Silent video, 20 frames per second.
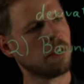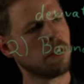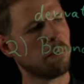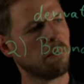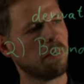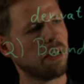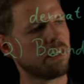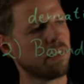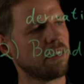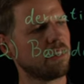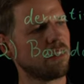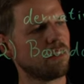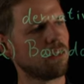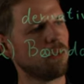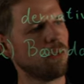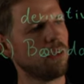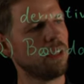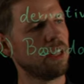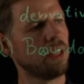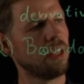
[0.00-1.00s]
But this is
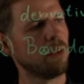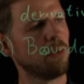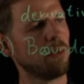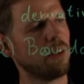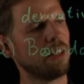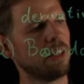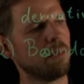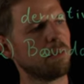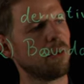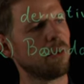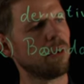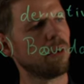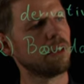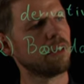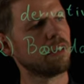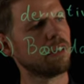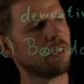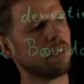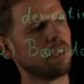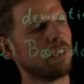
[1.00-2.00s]
really, really
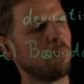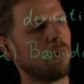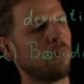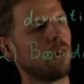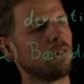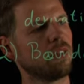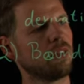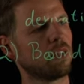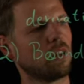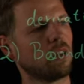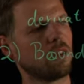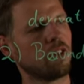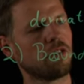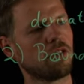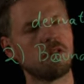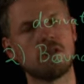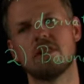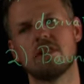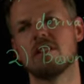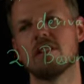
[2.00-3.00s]
important, the boundary
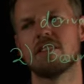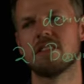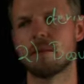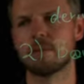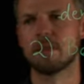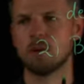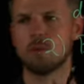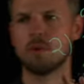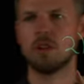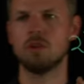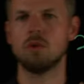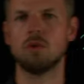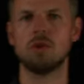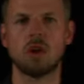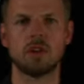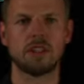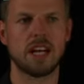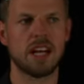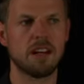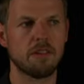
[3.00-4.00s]
conditions. This is something we do not
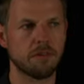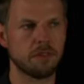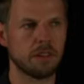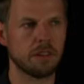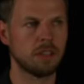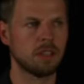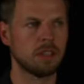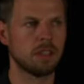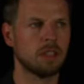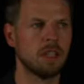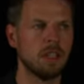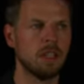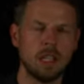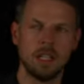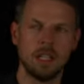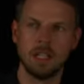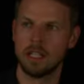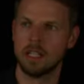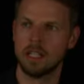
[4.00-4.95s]
have in, in